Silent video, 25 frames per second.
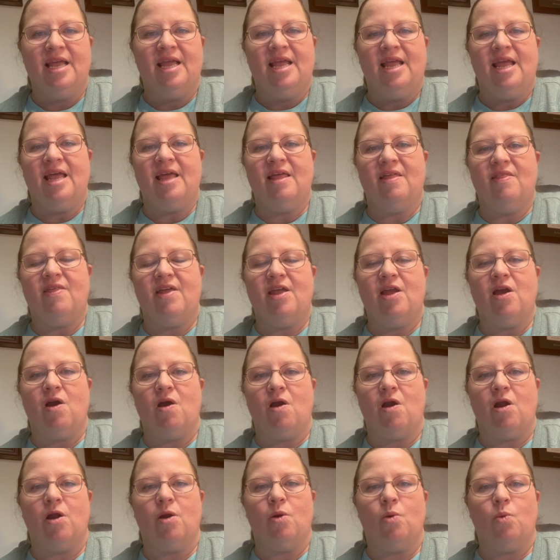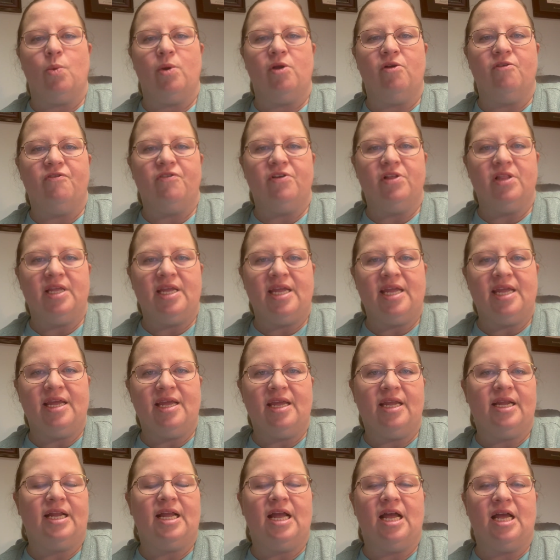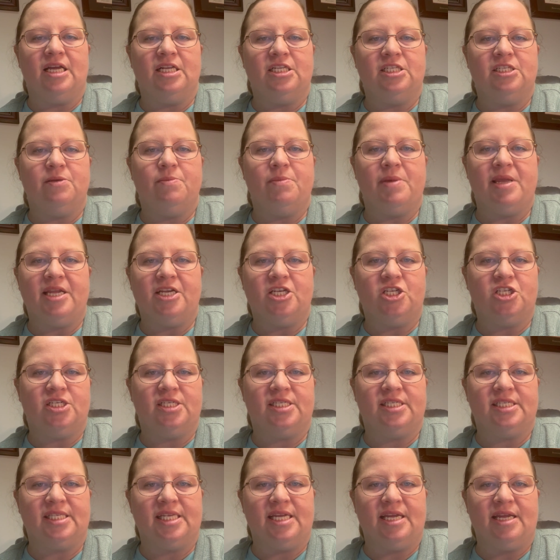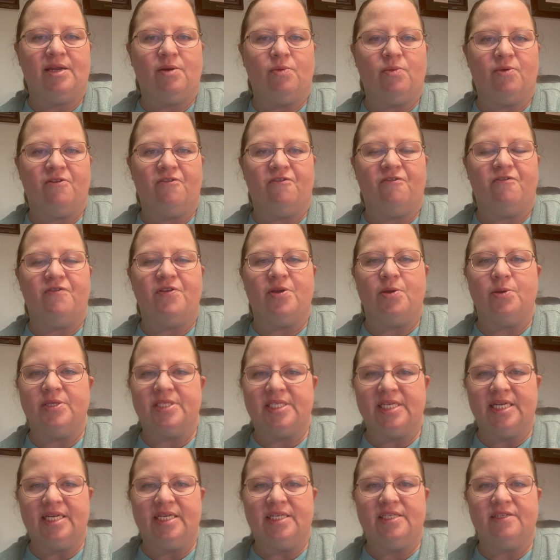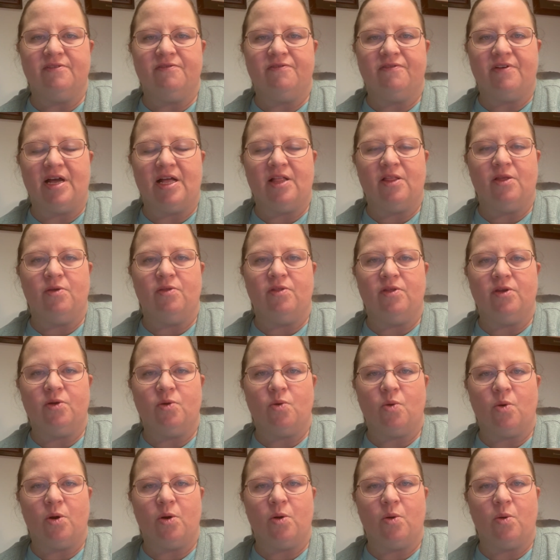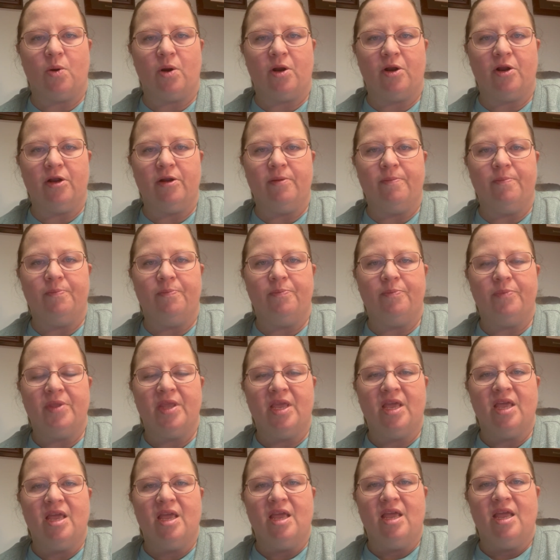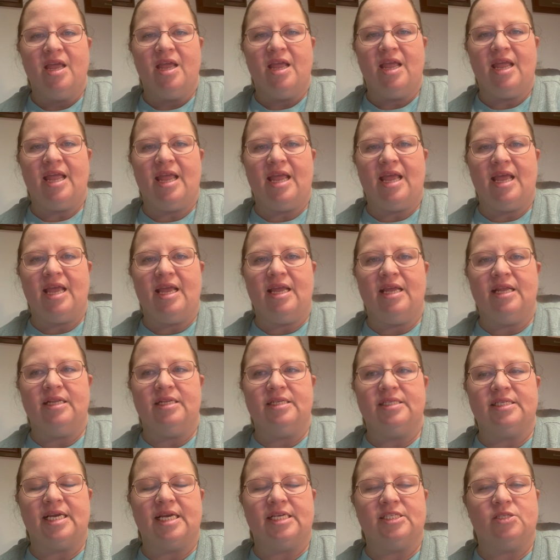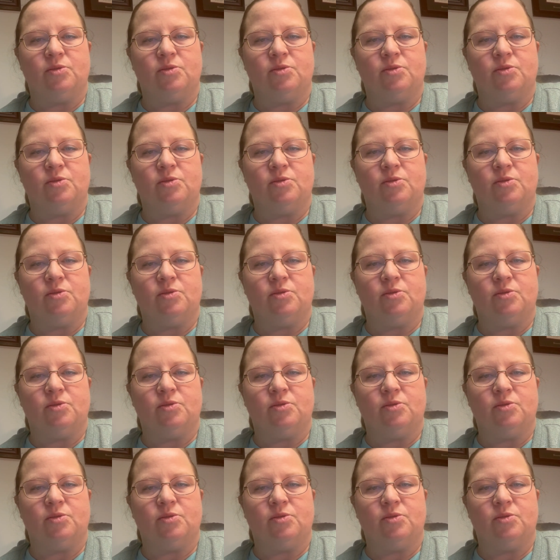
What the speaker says: and they are willfully and contumaciously refusing to follow the court order. And as a